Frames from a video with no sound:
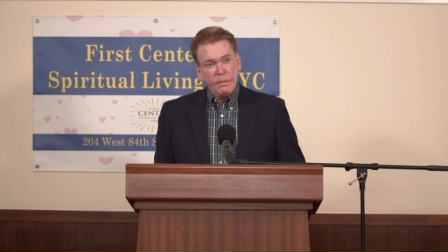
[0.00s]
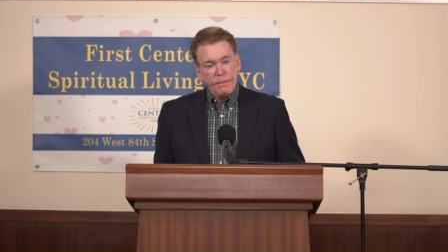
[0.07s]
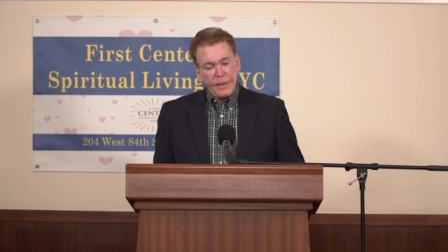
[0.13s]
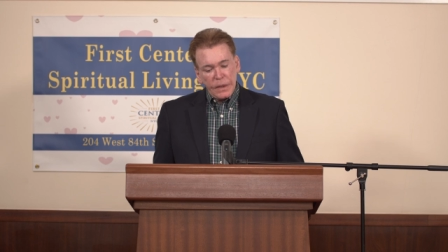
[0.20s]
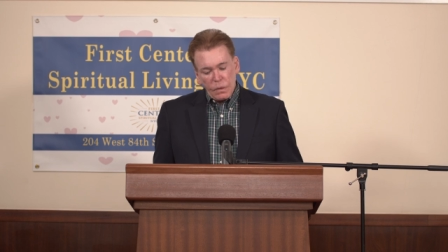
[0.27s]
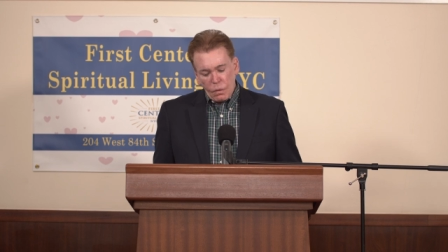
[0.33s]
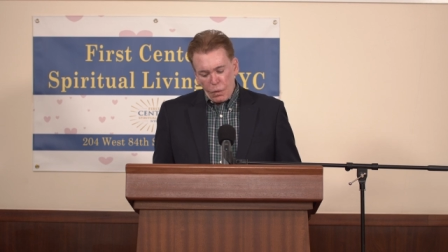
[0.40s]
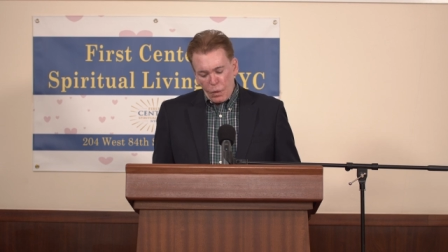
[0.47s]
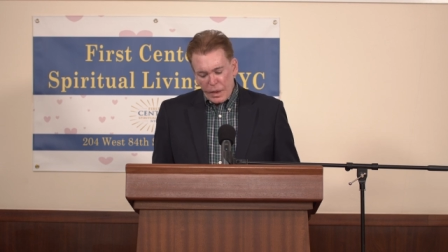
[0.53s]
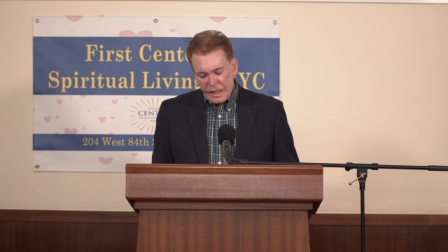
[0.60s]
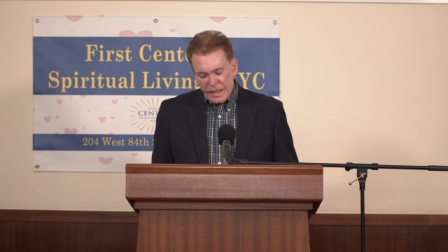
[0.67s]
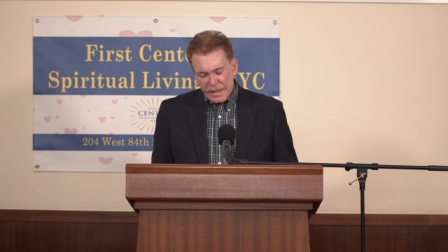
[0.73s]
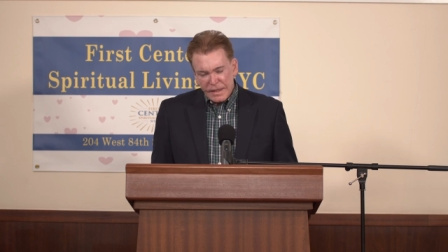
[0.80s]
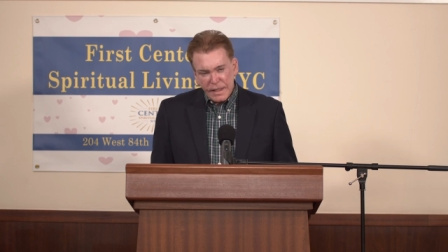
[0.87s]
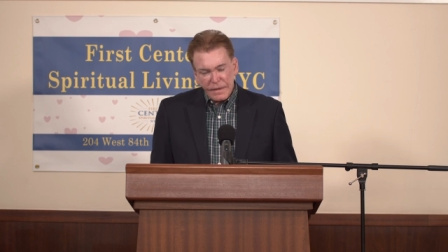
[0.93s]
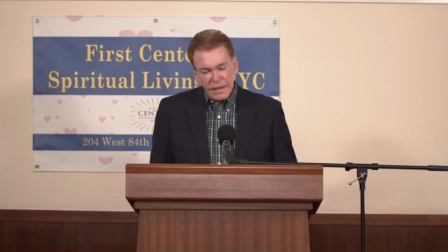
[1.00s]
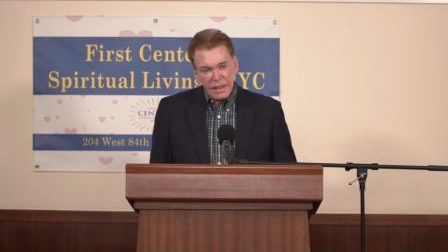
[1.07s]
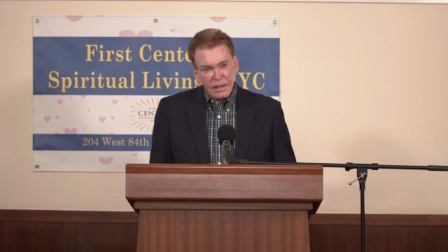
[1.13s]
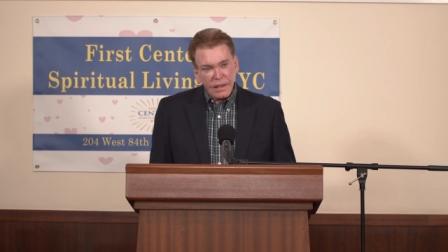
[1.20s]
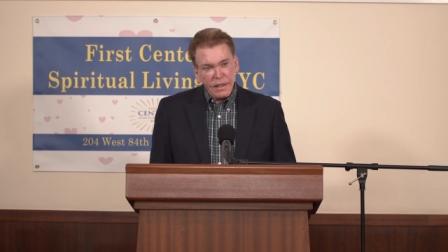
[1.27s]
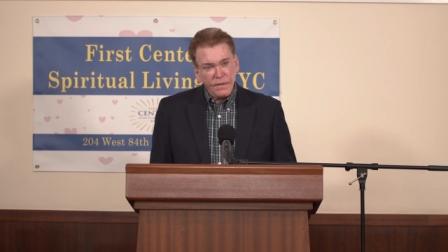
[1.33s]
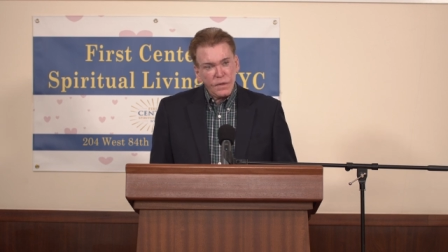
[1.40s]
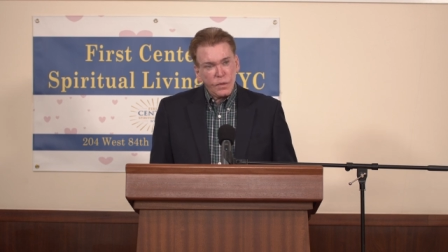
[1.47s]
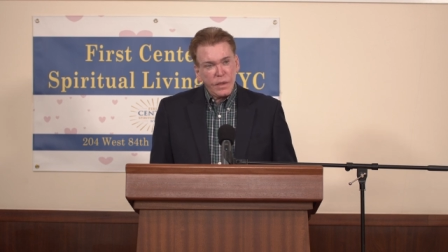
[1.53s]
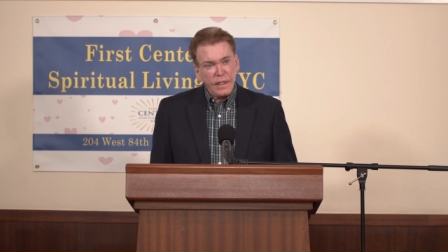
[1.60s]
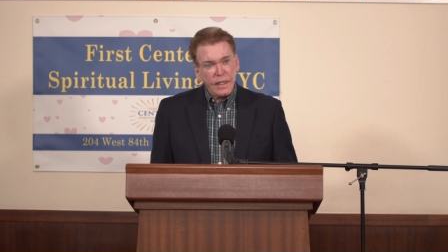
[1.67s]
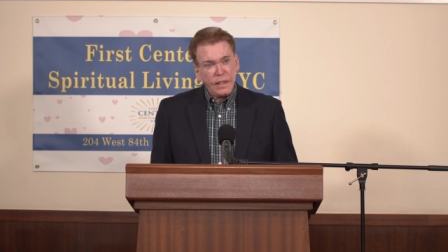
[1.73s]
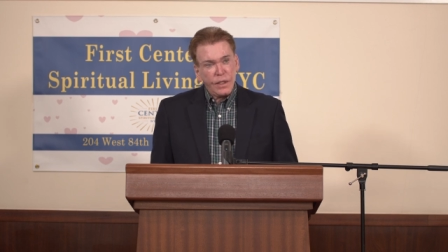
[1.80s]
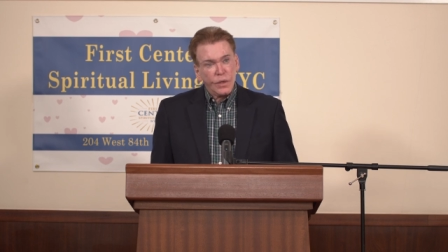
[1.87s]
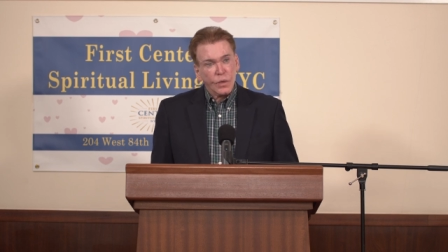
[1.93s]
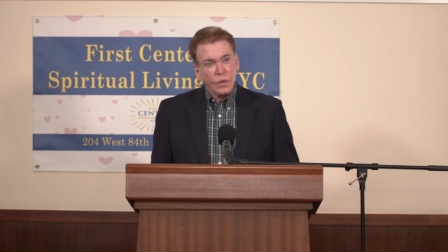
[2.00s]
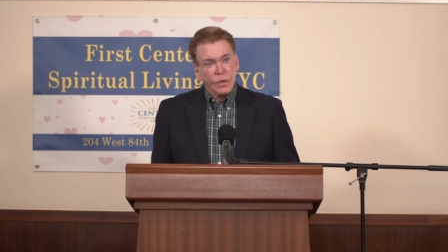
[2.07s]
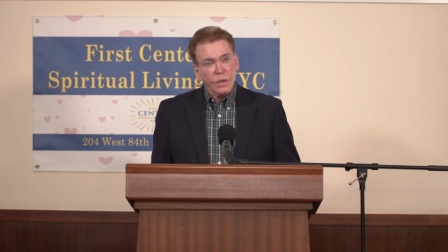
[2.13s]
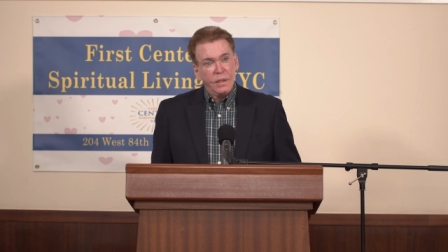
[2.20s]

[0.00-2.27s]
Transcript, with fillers: But what is it that lives within you,